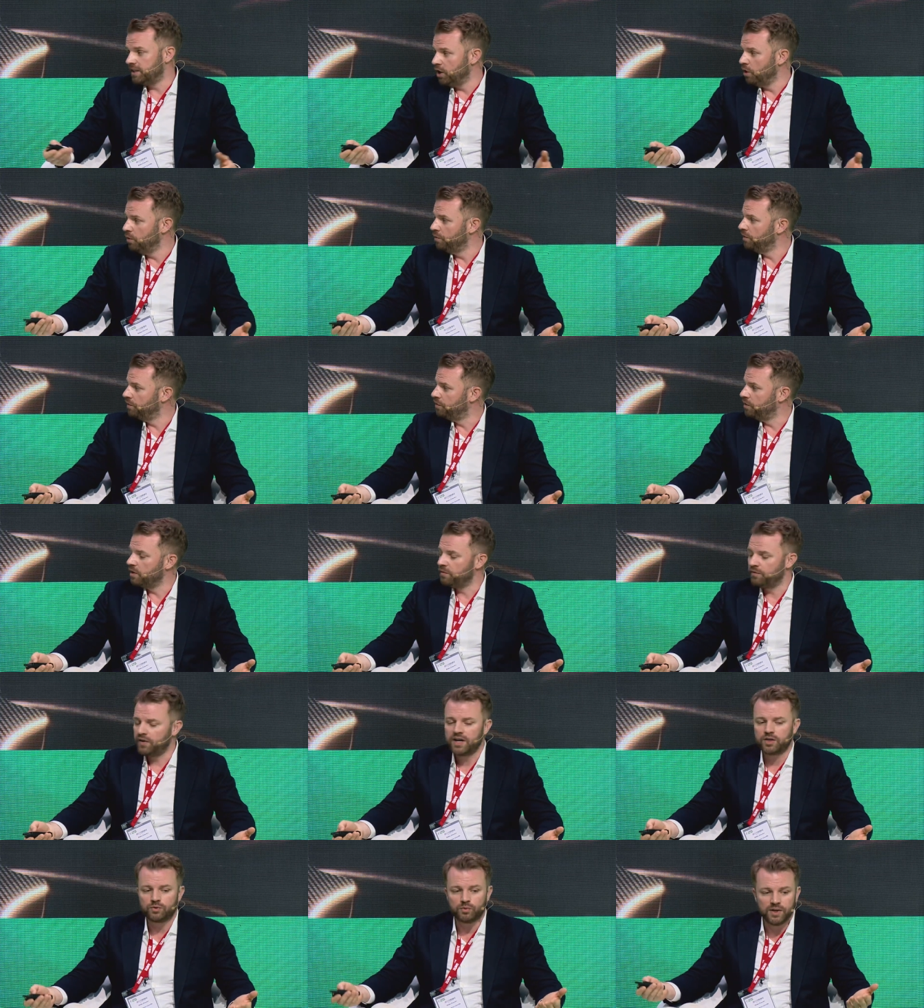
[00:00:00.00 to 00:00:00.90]
the overview
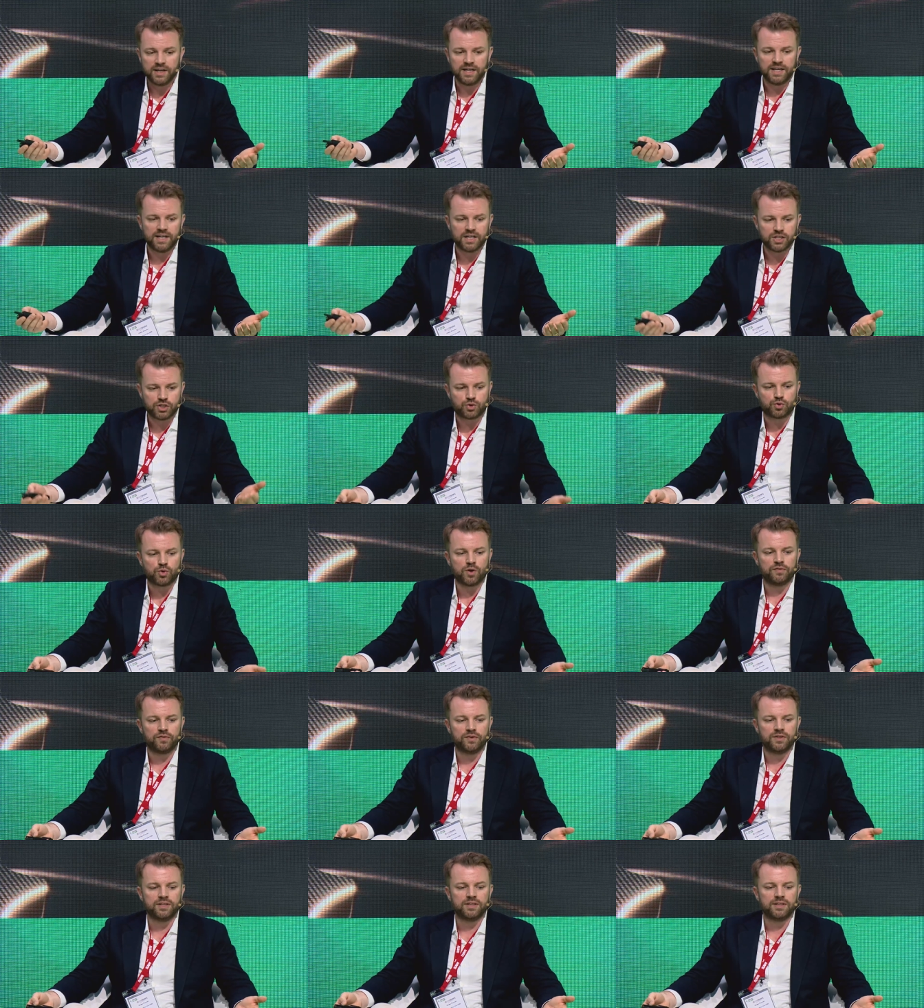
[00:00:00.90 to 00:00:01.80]
effect really has
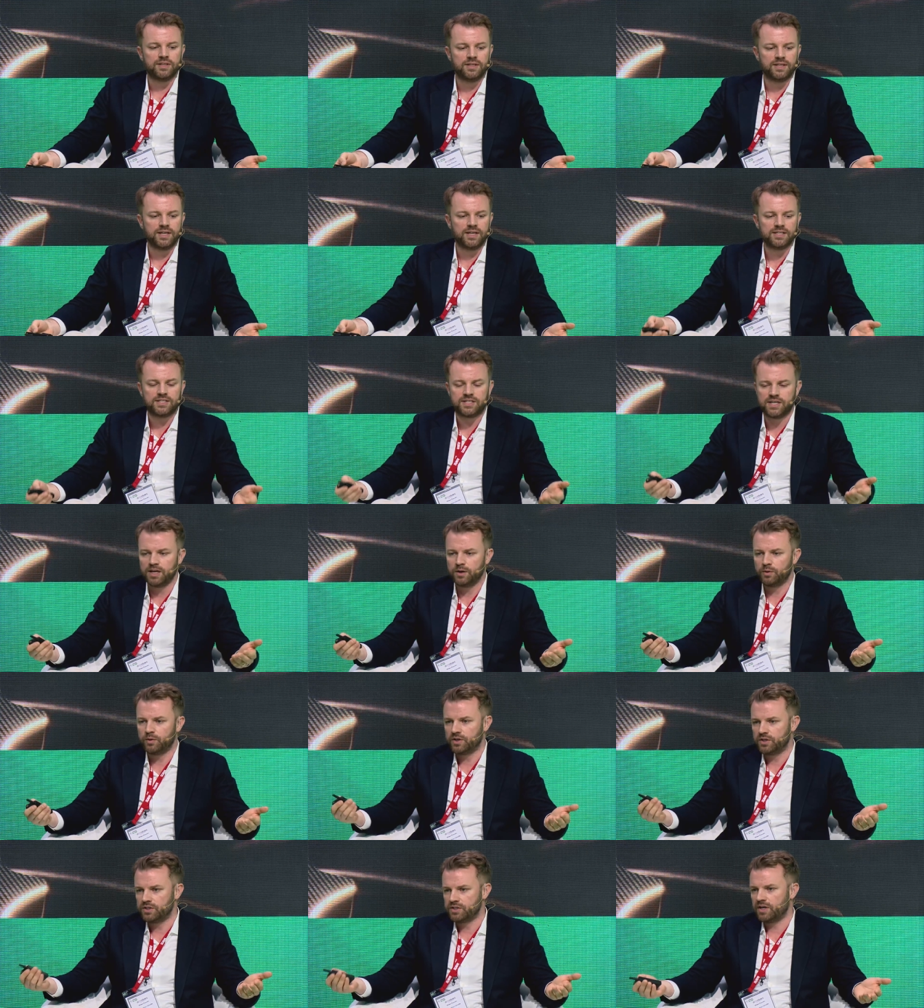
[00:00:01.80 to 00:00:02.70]
driven the
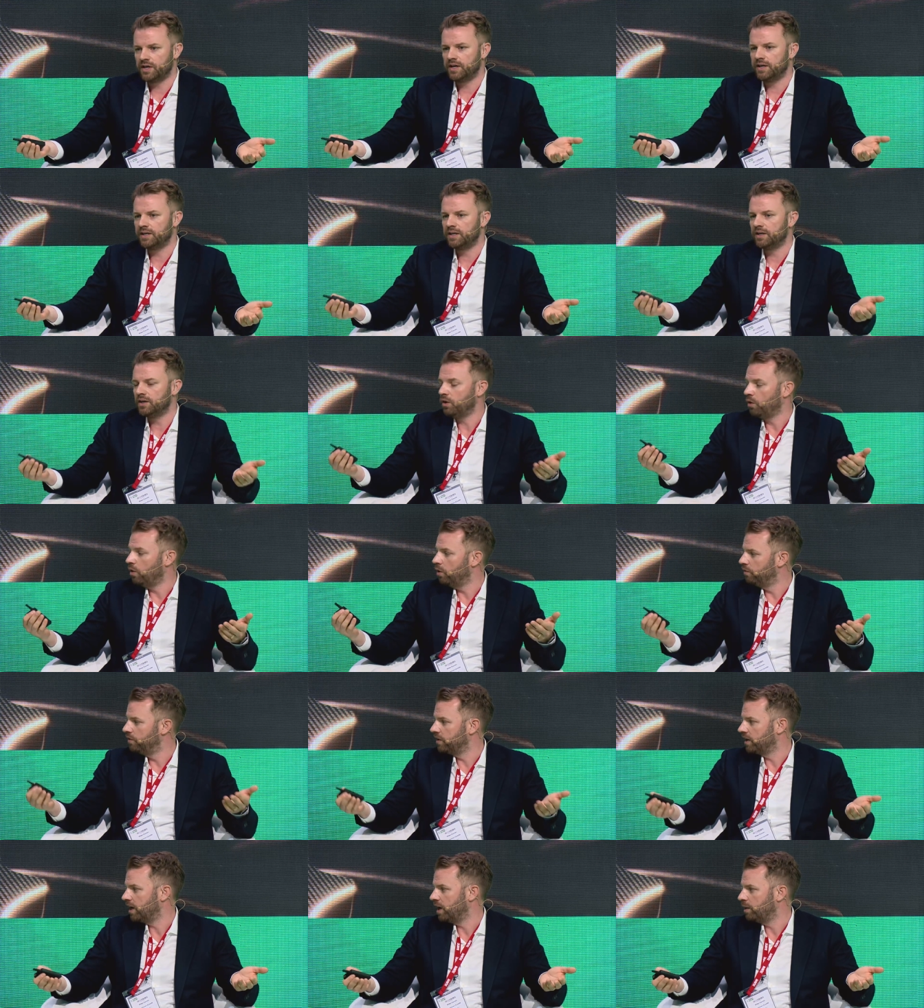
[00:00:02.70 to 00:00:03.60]
interior design
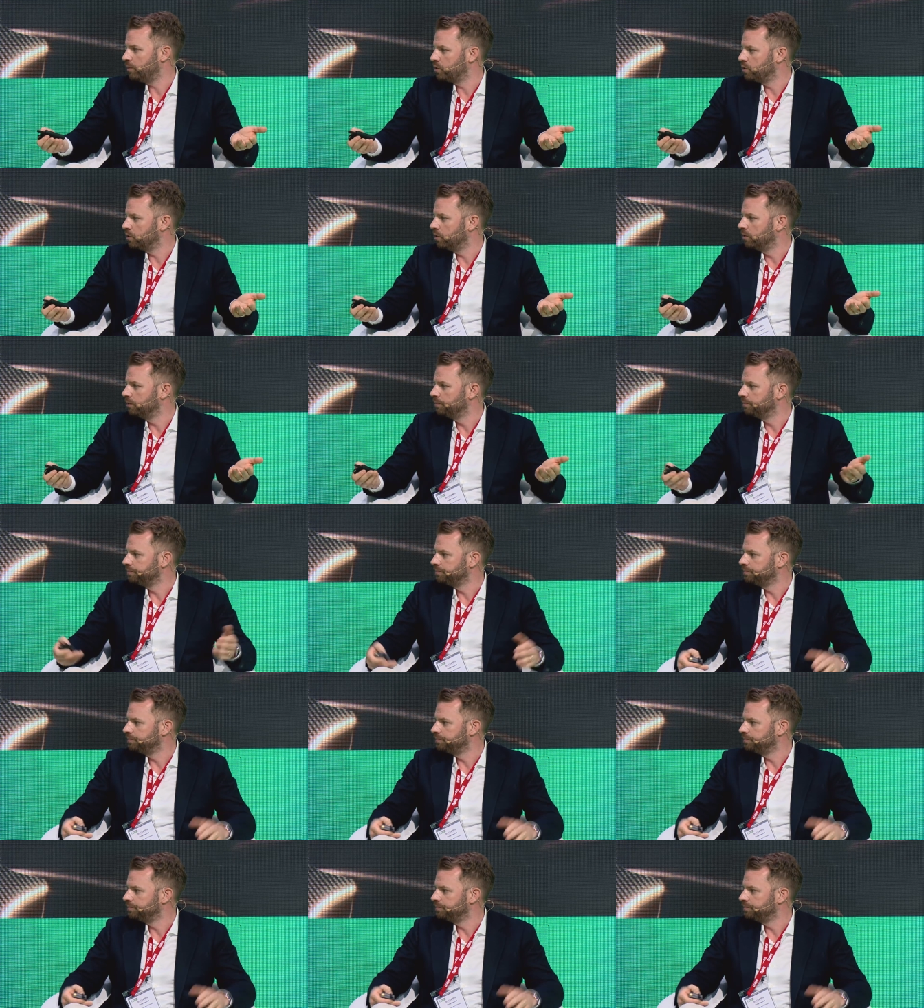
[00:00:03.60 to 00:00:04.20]
of the capsule.